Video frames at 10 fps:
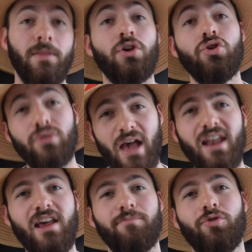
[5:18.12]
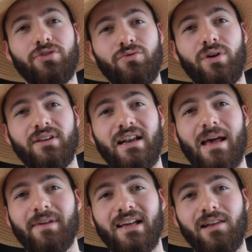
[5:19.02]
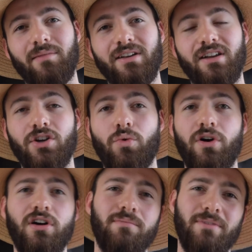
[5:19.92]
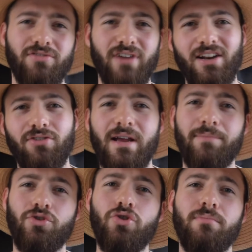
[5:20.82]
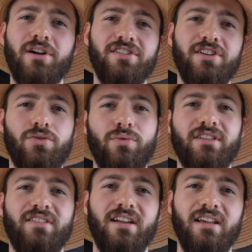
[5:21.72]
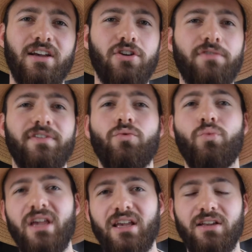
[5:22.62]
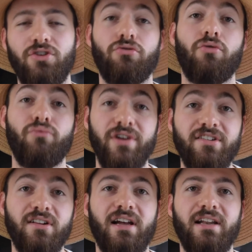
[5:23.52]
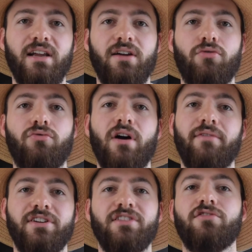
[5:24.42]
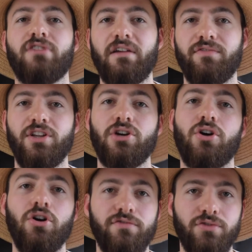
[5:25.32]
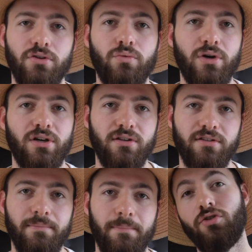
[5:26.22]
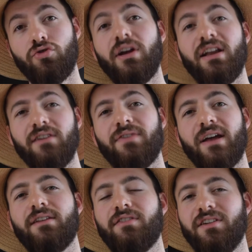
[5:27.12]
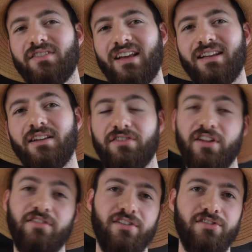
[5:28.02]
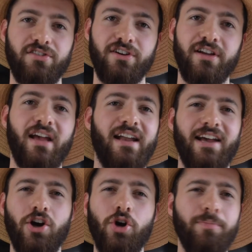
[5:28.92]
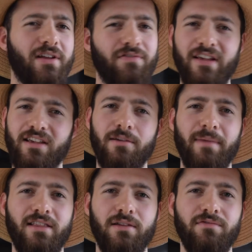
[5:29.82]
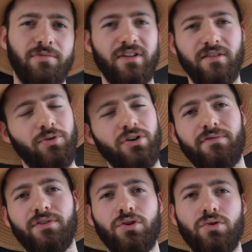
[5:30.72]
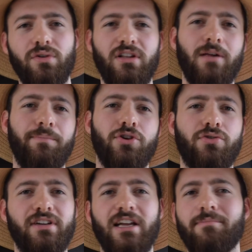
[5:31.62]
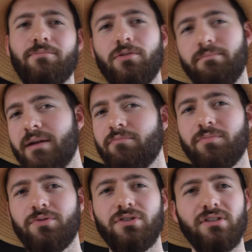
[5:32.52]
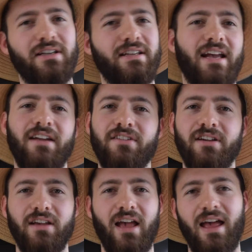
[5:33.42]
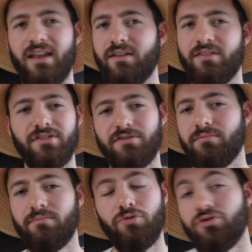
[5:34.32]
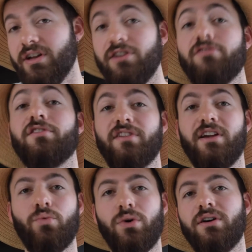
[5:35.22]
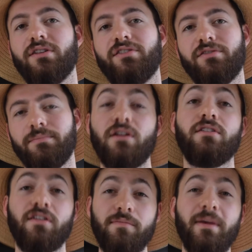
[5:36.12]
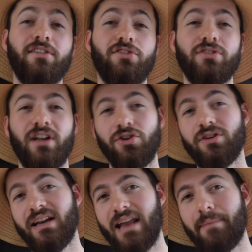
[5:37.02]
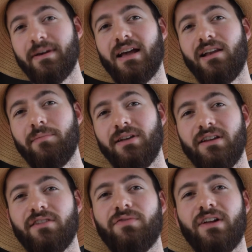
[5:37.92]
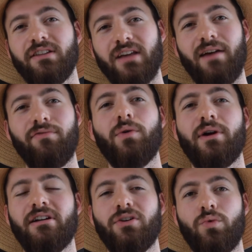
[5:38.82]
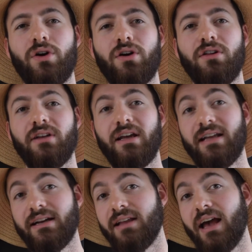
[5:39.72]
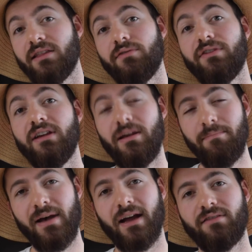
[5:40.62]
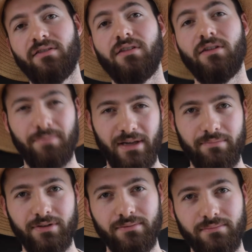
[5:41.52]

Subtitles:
You can have more than one dynamic element in your world, but trying to cram too much into one setting can often weaken your original idea rather than strengthen your overall world. Creating fantasy settings is a joy, and I hope that thinking about them from this point of view will help you create more memorable, engaging, and just more interesting worlds. Just make sure that your dynamic element is felt everywhere in the world and that it actively impacts the people.